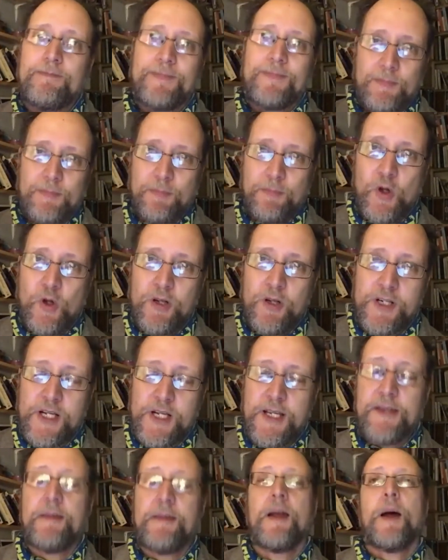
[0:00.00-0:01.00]

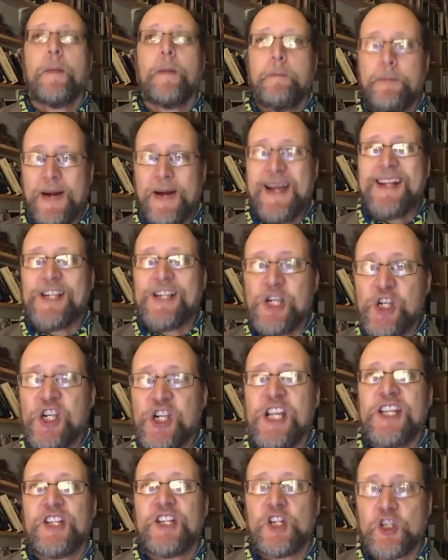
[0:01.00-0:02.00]
apologies,
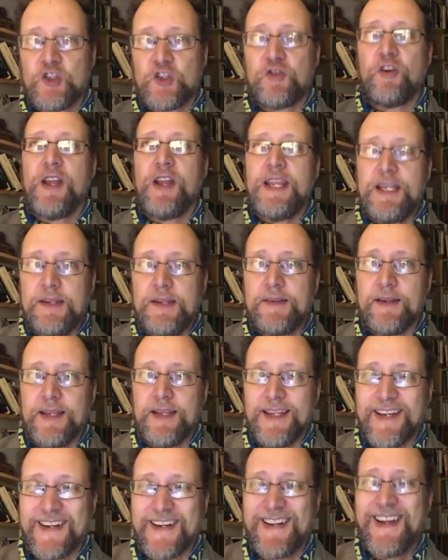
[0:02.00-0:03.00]
batshit crazy
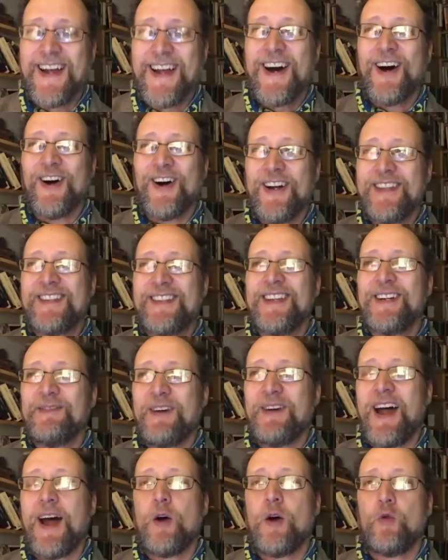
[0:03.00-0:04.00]
idea of
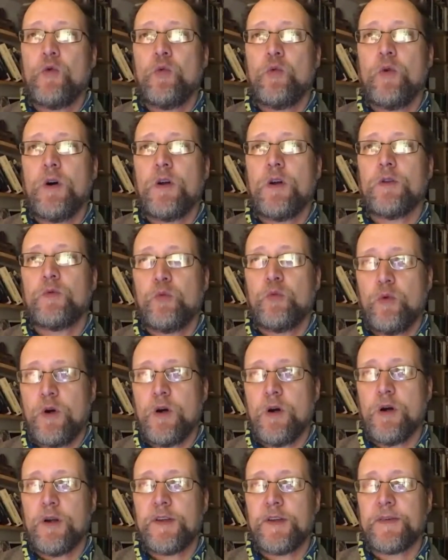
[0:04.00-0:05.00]
how the world
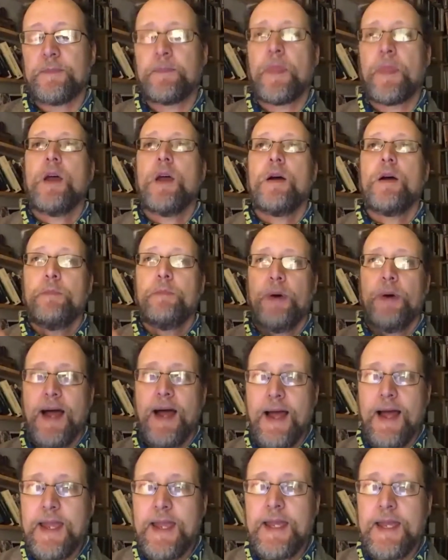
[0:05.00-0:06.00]
works. But
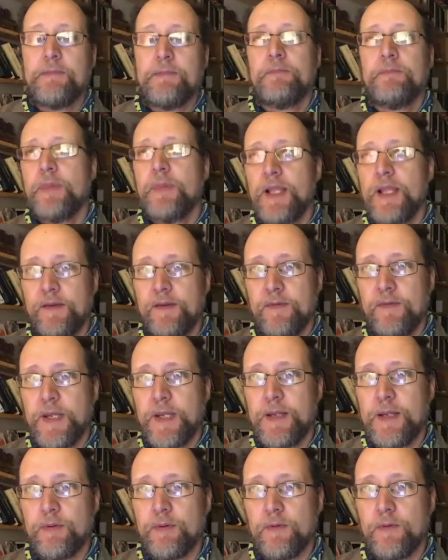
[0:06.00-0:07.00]
A, millions of
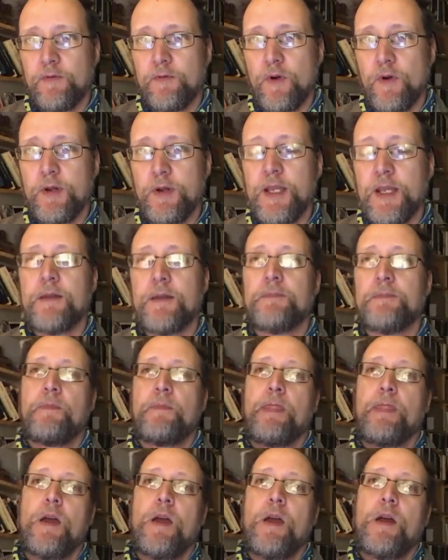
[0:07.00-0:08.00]
people are following it.
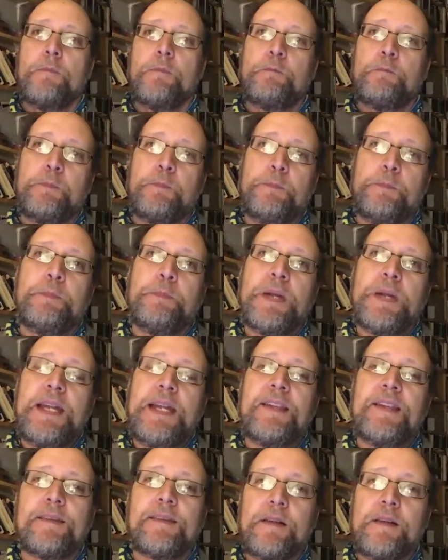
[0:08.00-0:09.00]
B,
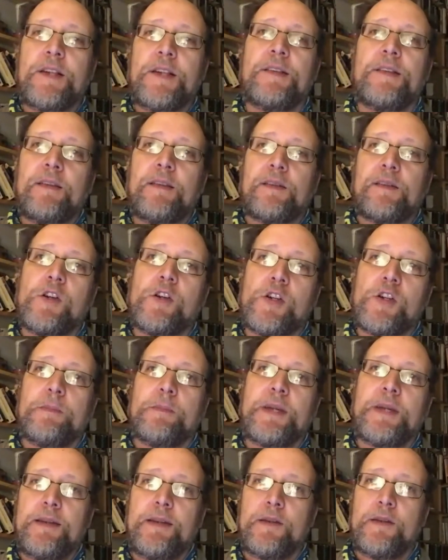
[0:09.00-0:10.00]
such is its social
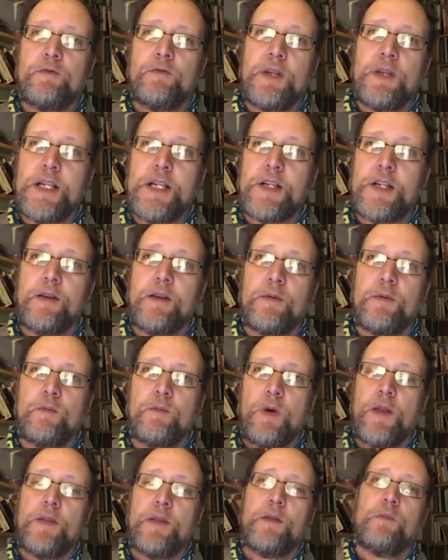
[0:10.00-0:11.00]
media reach that
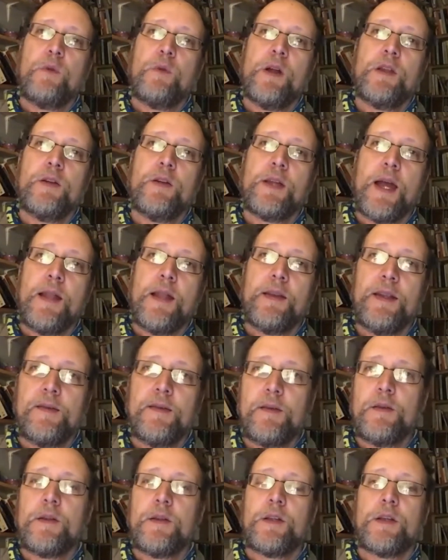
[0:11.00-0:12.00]
when you get these
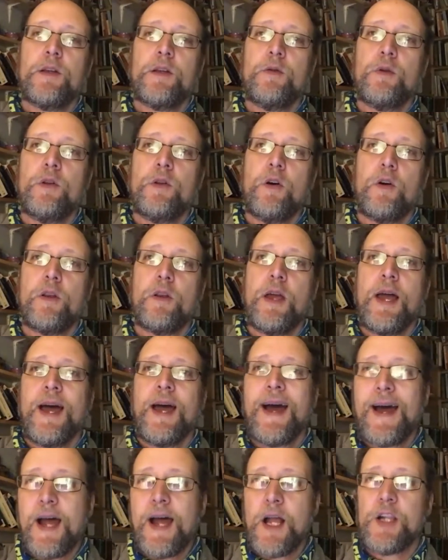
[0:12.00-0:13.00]
QAnon
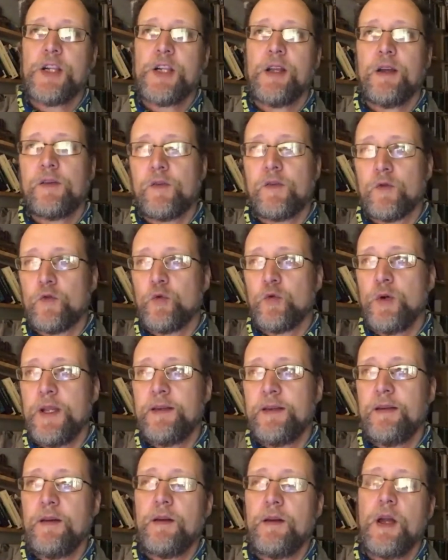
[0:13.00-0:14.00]
hashtags on
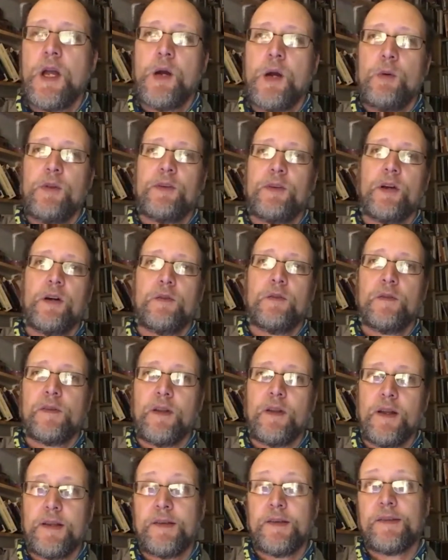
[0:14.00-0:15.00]
Twitter with titles
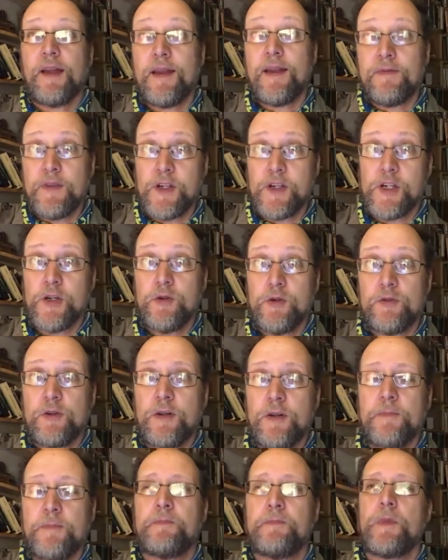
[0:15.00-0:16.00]
like Save the
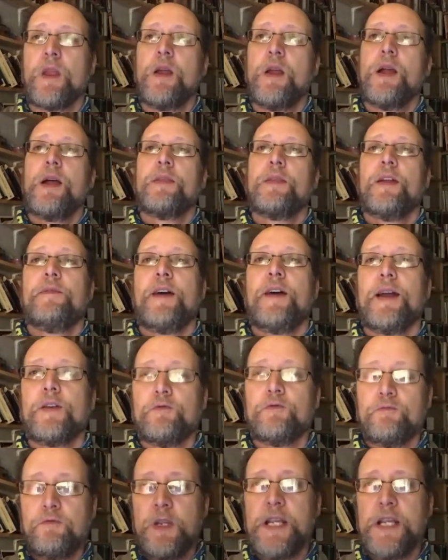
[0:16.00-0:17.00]
Children, they've had a
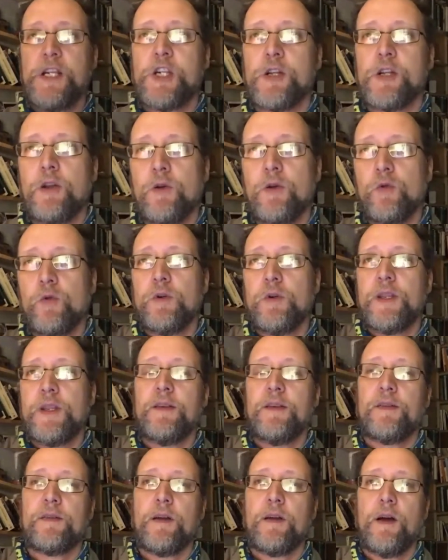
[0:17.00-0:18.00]
reach and an
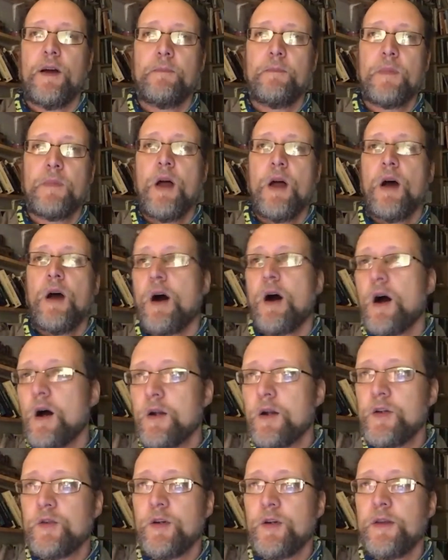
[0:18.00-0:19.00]
audience
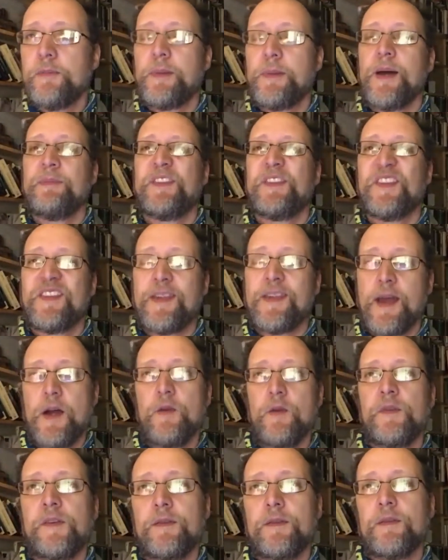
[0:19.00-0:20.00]
hundreds, perhaps
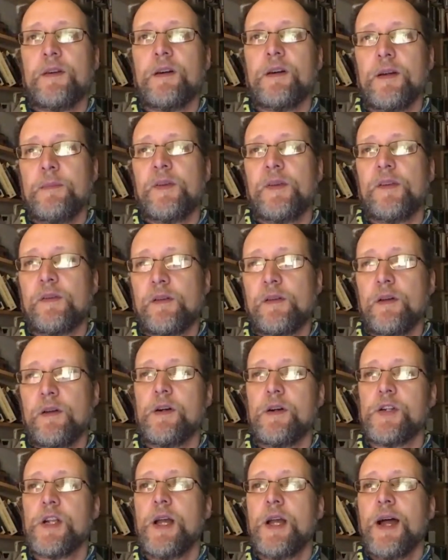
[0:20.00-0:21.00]
1,000 times as
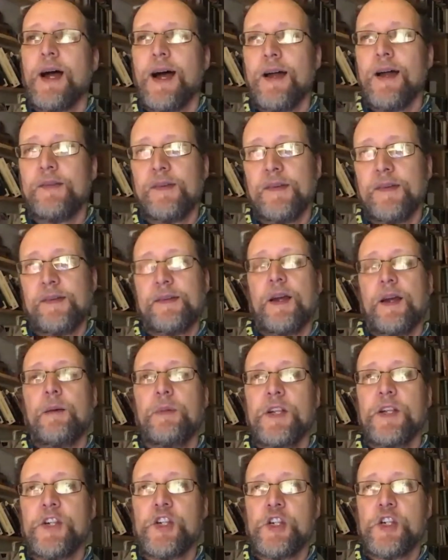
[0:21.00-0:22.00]
large as
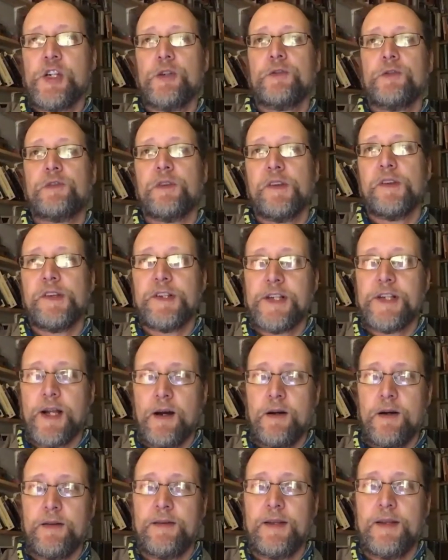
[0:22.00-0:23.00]
established children's
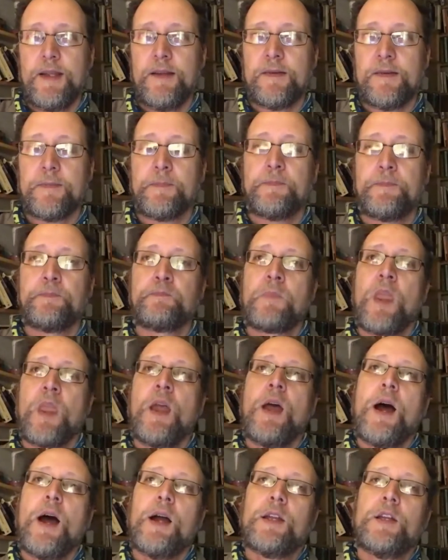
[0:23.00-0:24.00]
charities.
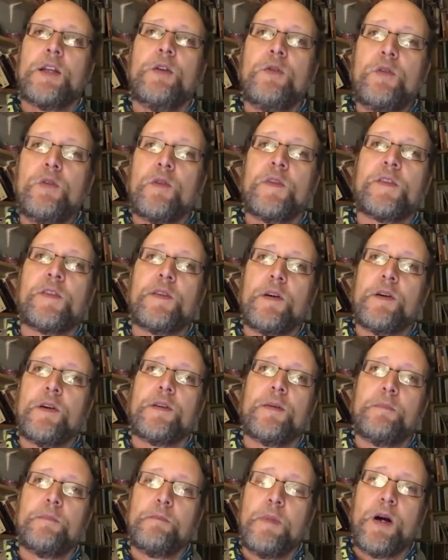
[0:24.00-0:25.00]
And QAnon
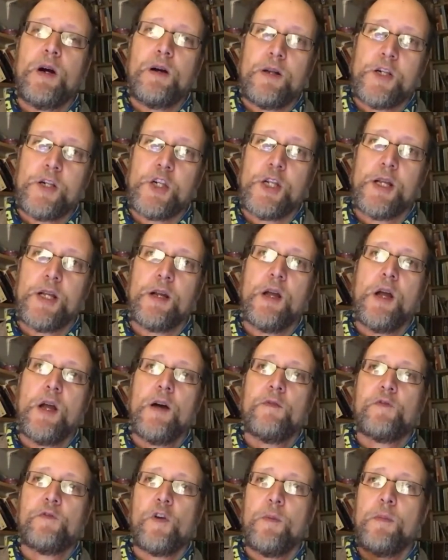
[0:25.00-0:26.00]
started marching
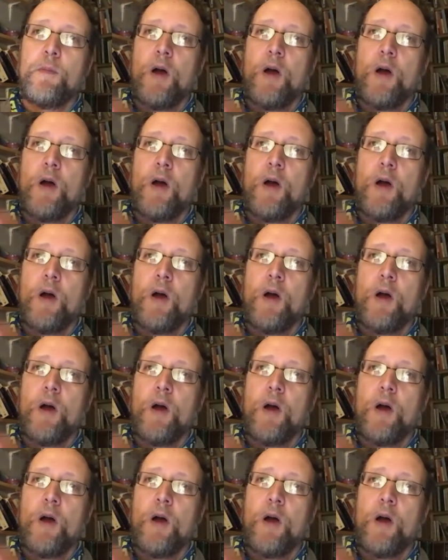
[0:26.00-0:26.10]
from